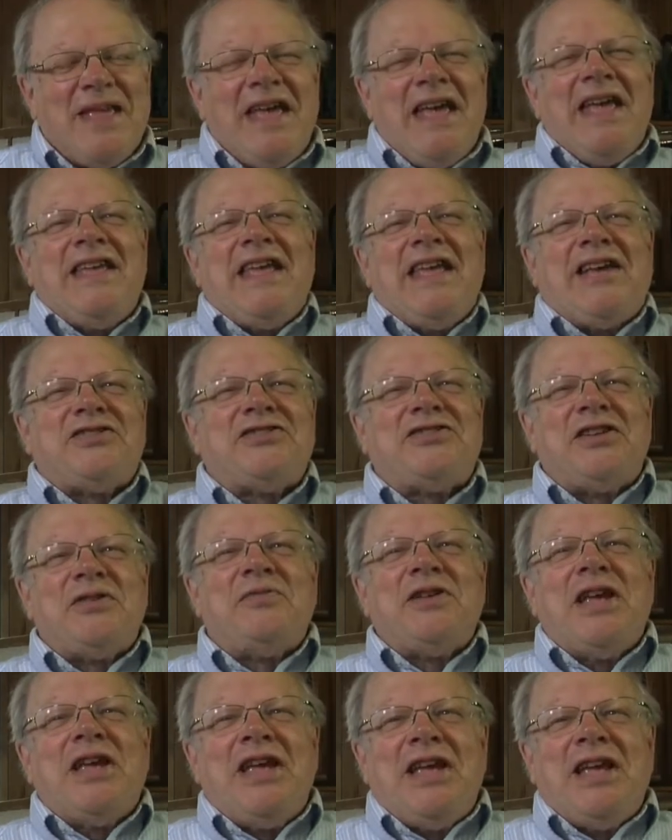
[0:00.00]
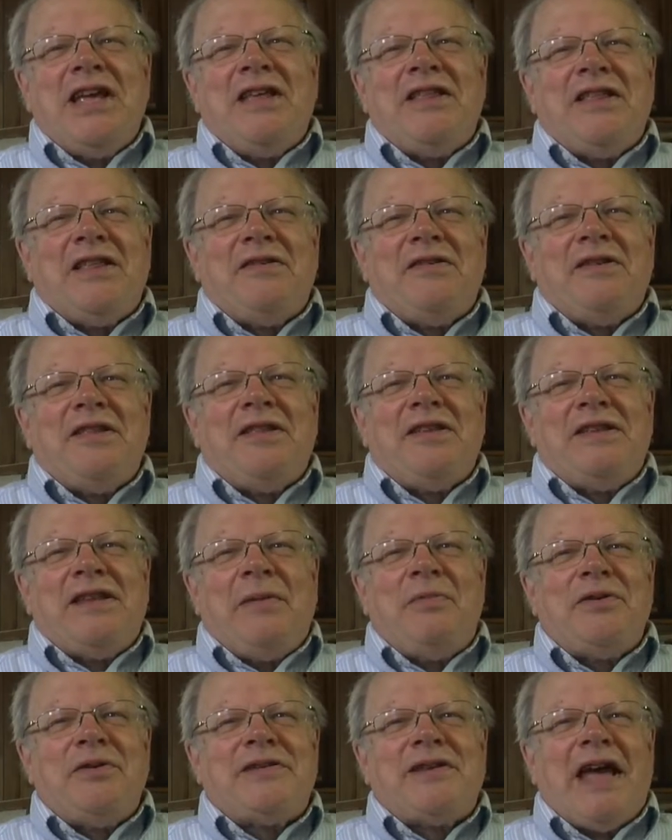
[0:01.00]
Yeah, she would.
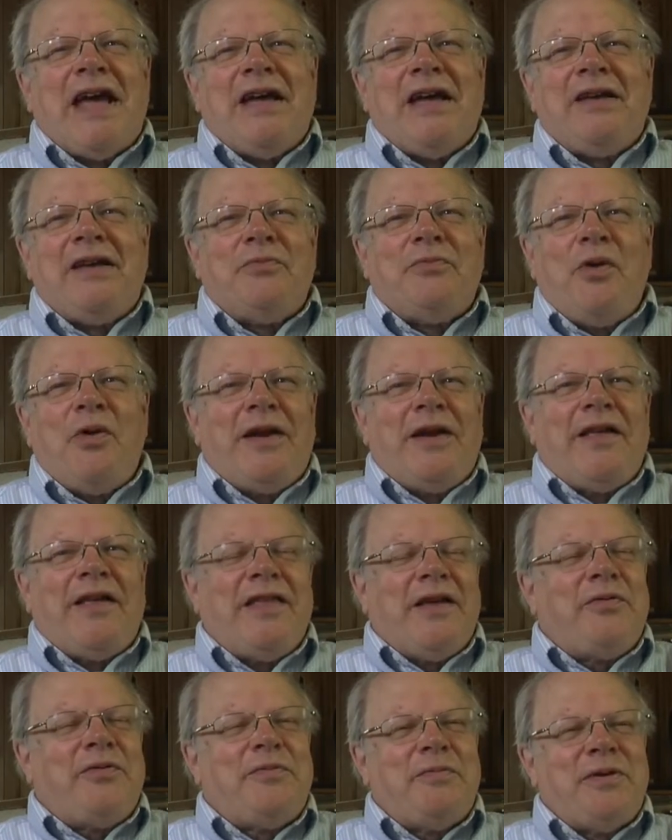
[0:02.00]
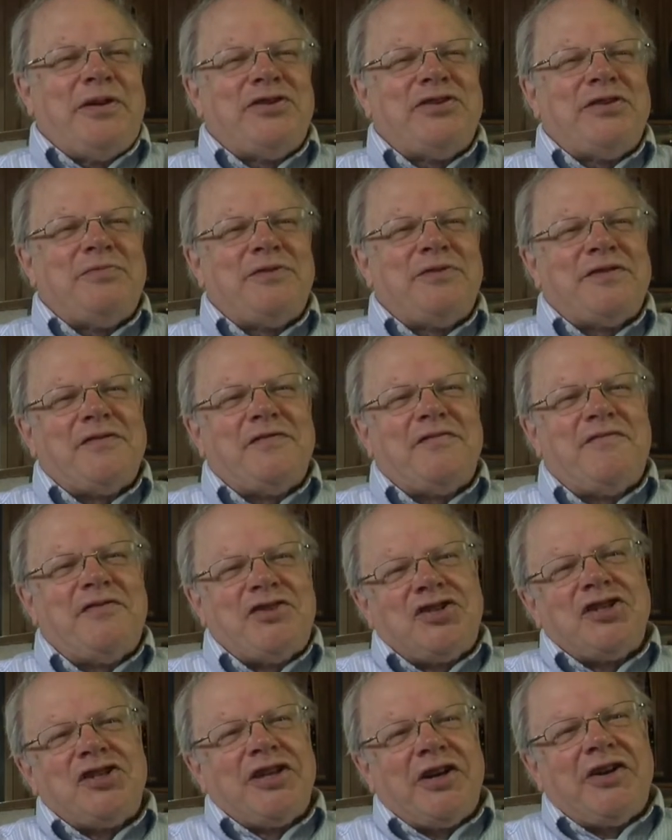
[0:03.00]
Number one, I think, would be she was a
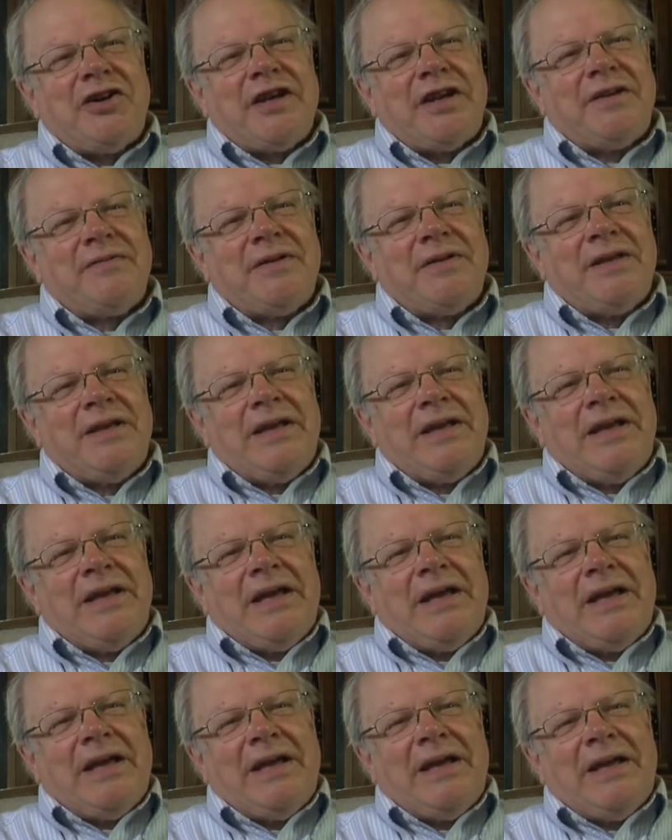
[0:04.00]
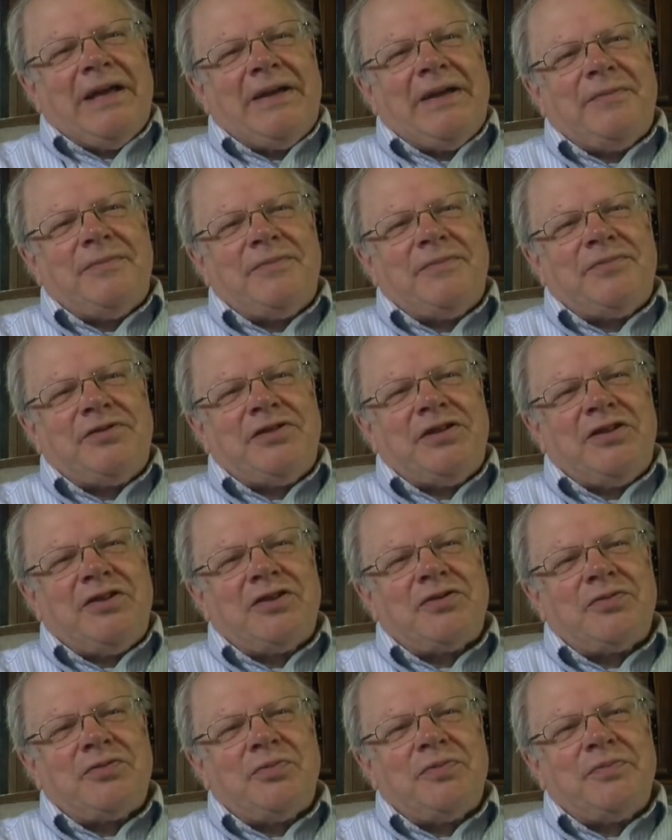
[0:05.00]
visionary. She
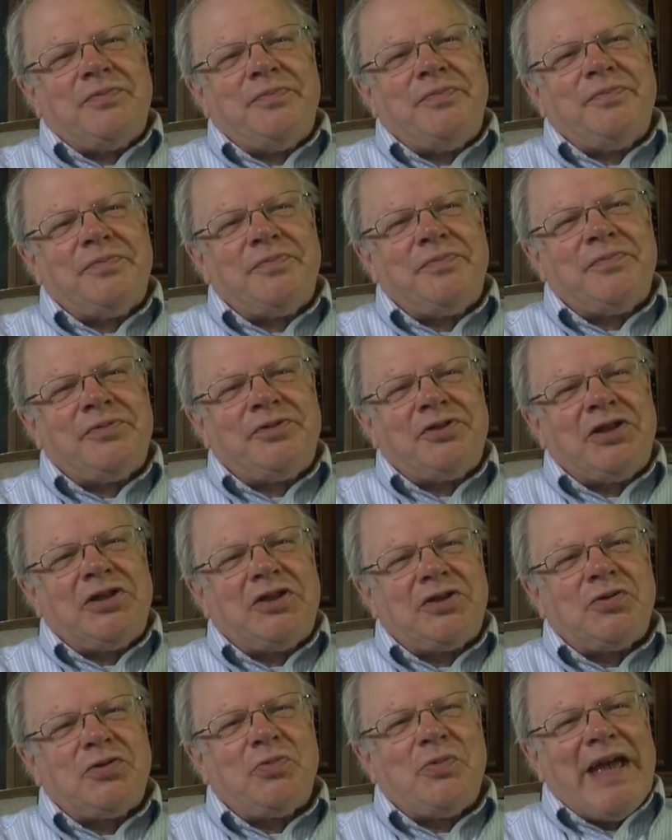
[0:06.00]
looked way